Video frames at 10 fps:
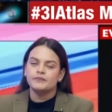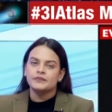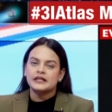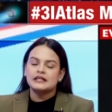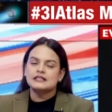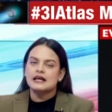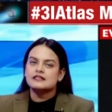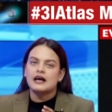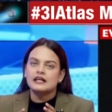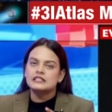It has
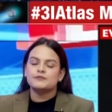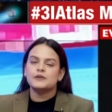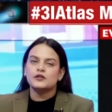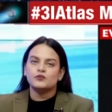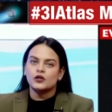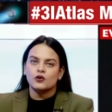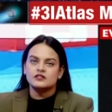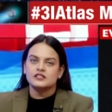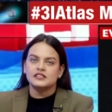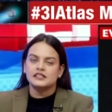high speed
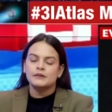velocity